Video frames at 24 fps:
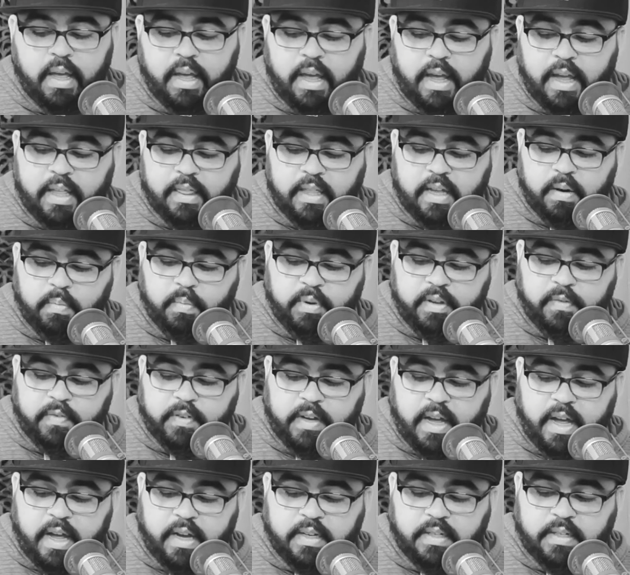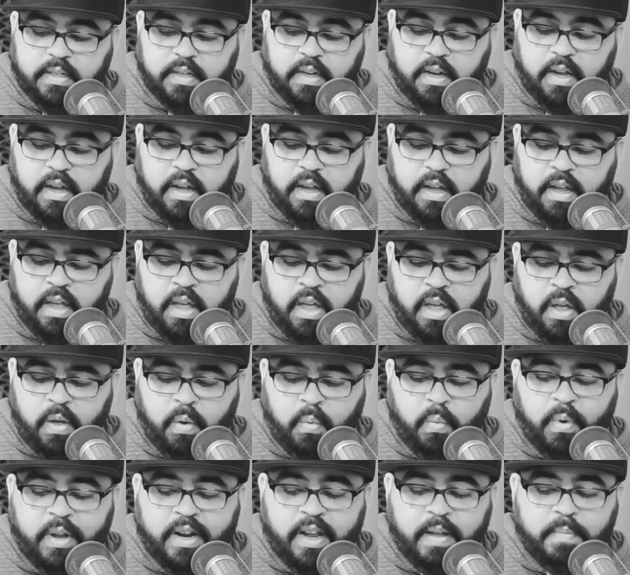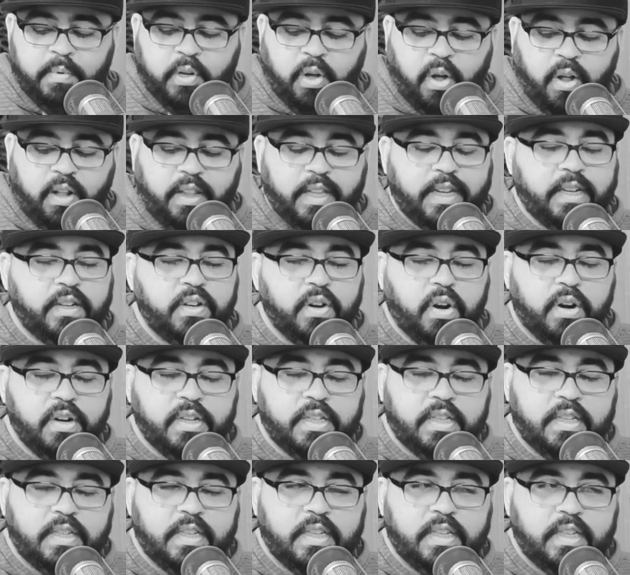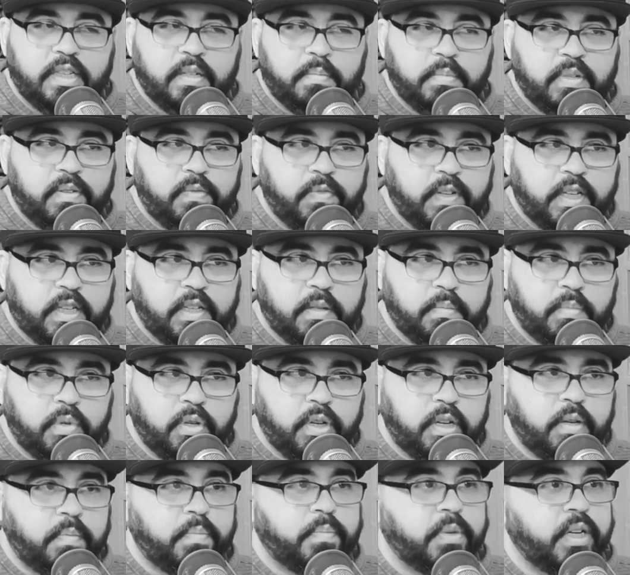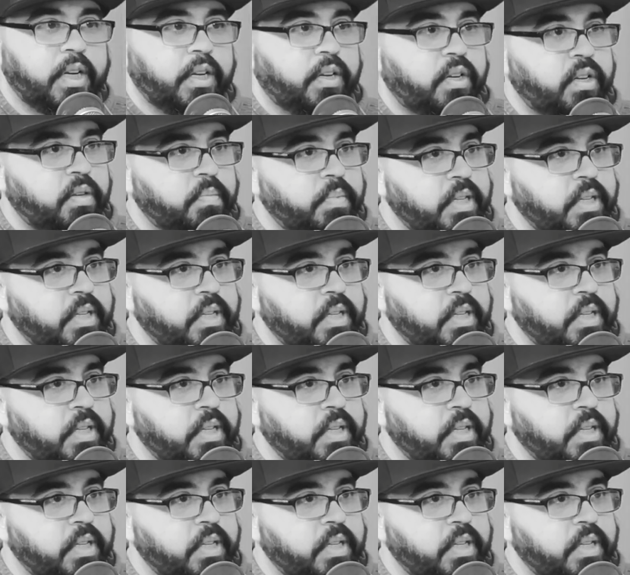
Mm-hmm. And then we've got uh, what I'm calling narcissism and victimhood, but it could